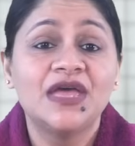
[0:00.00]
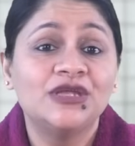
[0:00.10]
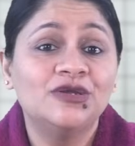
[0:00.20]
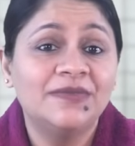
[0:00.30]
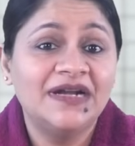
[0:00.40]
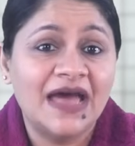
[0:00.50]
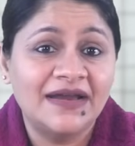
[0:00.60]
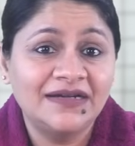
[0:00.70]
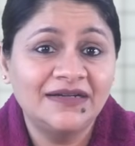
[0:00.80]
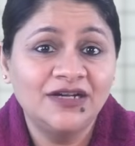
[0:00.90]
You will be
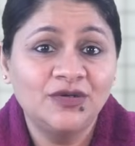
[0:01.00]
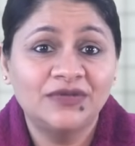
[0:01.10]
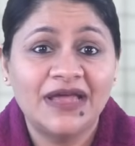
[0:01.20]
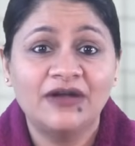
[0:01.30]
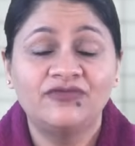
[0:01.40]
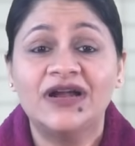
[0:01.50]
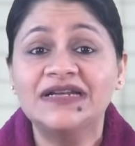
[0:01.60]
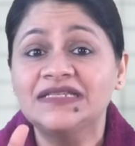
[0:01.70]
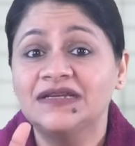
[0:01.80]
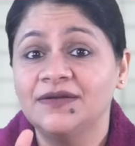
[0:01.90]
directed to that
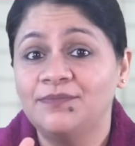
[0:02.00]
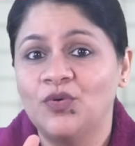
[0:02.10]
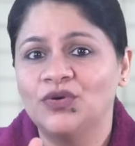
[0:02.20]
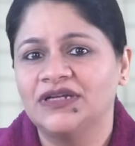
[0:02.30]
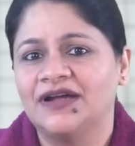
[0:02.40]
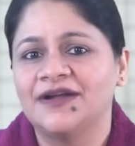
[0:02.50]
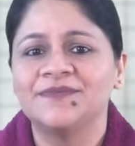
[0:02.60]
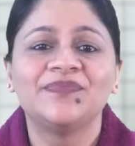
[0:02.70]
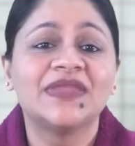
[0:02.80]
fund's report card.